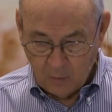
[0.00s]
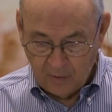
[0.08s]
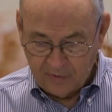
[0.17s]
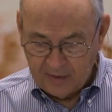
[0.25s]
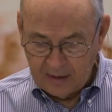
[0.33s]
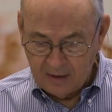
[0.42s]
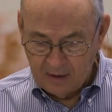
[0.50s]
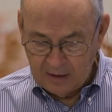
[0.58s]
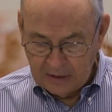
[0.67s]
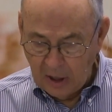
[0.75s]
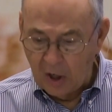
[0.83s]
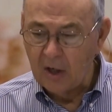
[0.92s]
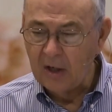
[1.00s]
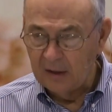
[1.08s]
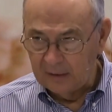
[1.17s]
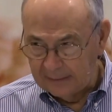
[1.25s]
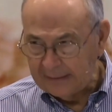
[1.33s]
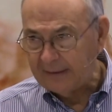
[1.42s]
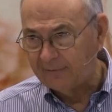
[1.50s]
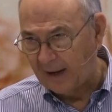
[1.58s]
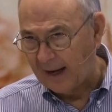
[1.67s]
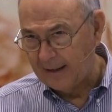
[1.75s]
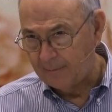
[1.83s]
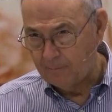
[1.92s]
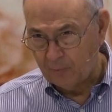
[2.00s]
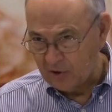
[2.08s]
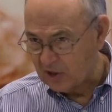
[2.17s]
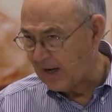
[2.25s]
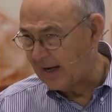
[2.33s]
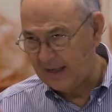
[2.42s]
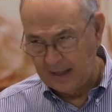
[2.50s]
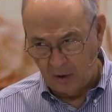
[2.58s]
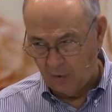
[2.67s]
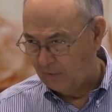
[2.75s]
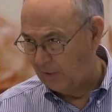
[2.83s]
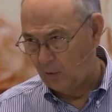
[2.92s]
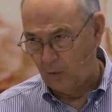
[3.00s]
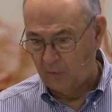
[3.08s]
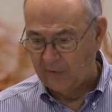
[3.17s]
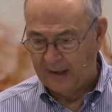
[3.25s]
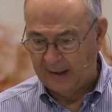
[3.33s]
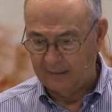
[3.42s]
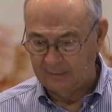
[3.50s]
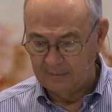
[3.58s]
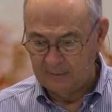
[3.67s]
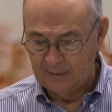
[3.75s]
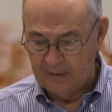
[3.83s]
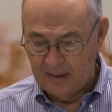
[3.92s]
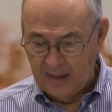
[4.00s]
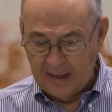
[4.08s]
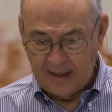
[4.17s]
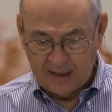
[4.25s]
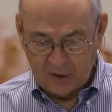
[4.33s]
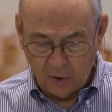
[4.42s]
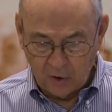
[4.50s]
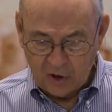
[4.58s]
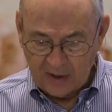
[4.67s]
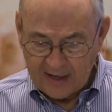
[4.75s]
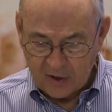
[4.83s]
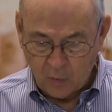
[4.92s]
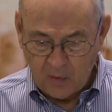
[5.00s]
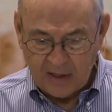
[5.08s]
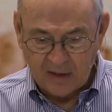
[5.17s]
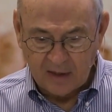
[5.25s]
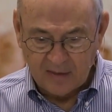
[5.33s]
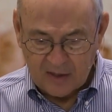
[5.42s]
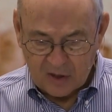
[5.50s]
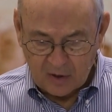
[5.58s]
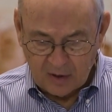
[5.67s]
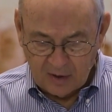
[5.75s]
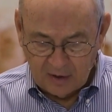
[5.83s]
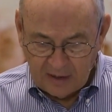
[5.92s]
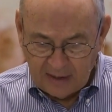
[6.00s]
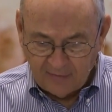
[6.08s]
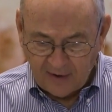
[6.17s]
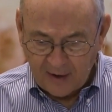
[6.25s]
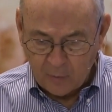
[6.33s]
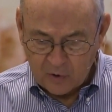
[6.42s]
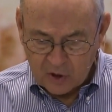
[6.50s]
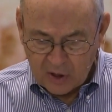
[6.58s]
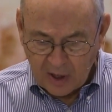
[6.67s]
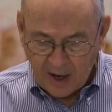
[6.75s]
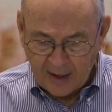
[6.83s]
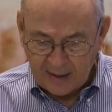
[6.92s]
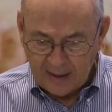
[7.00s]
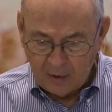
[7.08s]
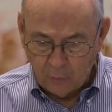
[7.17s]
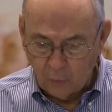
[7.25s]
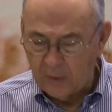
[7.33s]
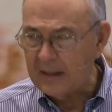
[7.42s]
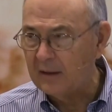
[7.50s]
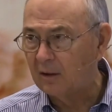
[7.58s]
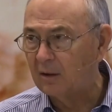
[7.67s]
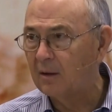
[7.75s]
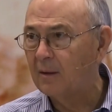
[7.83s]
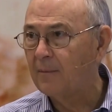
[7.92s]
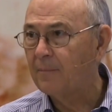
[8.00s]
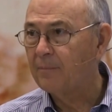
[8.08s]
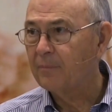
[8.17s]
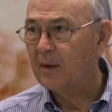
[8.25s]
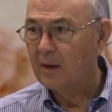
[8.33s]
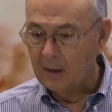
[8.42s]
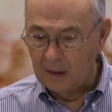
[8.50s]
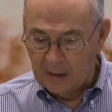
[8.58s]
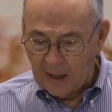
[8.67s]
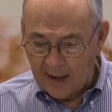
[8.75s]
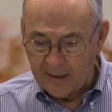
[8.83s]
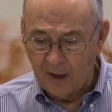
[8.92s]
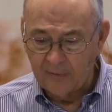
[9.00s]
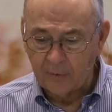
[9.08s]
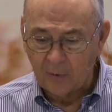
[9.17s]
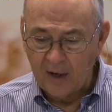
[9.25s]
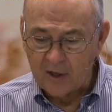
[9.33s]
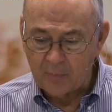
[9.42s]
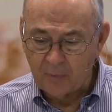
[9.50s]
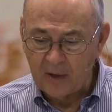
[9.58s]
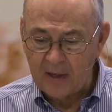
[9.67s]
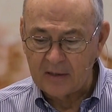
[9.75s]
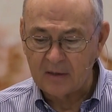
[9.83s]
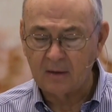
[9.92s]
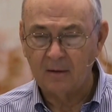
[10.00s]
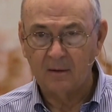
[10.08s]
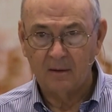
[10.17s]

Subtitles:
with the young Levite presiding over the whole thing. Now, I told you last week that this Levite was not a real God-authorized priest